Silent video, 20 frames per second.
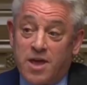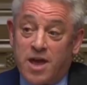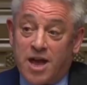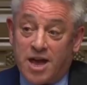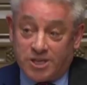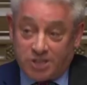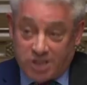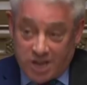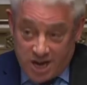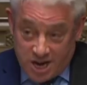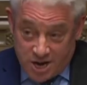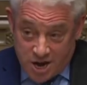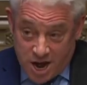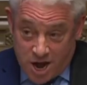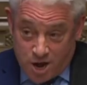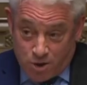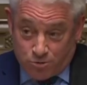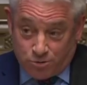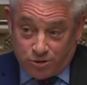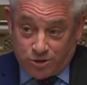as he
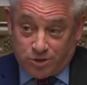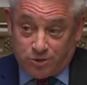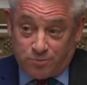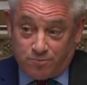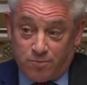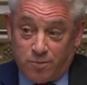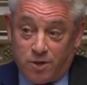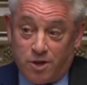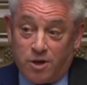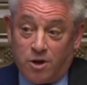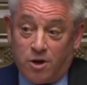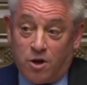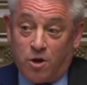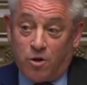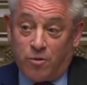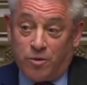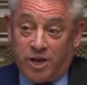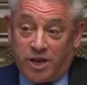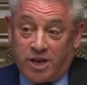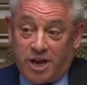knows,
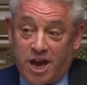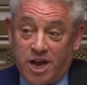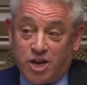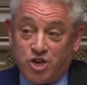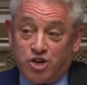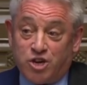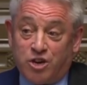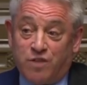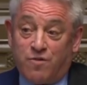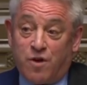on the occasion